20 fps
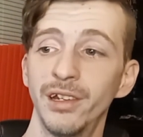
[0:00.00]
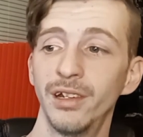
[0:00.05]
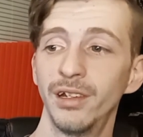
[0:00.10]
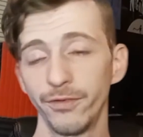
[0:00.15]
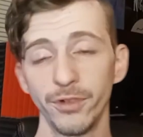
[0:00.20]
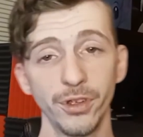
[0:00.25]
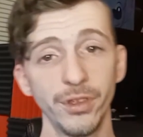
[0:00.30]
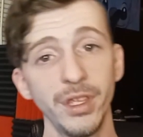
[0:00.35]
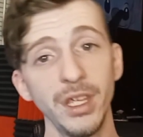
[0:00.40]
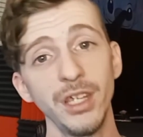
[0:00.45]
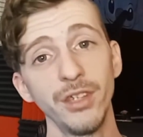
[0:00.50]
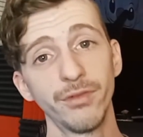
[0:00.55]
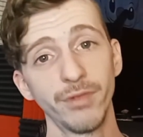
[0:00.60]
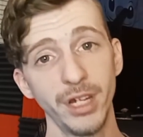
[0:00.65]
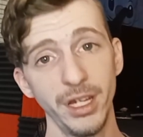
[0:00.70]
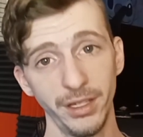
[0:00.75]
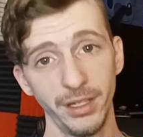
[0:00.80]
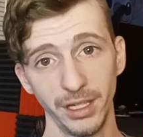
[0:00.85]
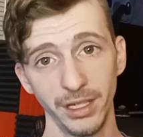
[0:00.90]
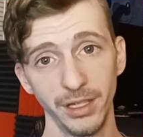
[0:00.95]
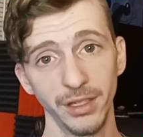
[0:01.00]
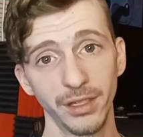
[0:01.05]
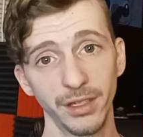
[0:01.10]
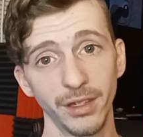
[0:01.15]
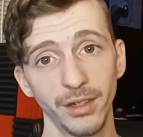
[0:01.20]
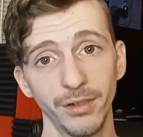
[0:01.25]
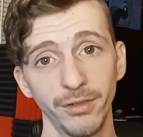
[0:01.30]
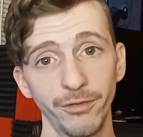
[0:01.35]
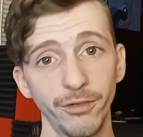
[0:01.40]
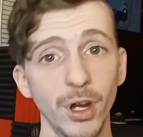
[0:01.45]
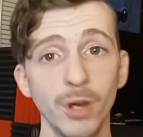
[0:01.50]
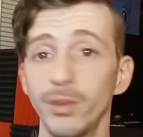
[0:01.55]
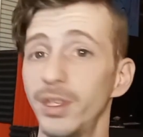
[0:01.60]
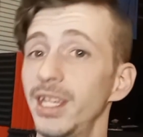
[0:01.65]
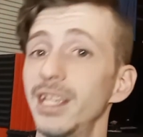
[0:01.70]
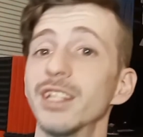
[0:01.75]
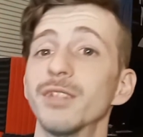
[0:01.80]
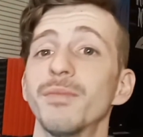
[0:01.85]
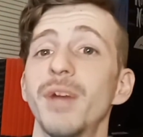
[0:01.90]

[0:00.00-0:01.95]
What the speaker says: For these reasons, Froakie is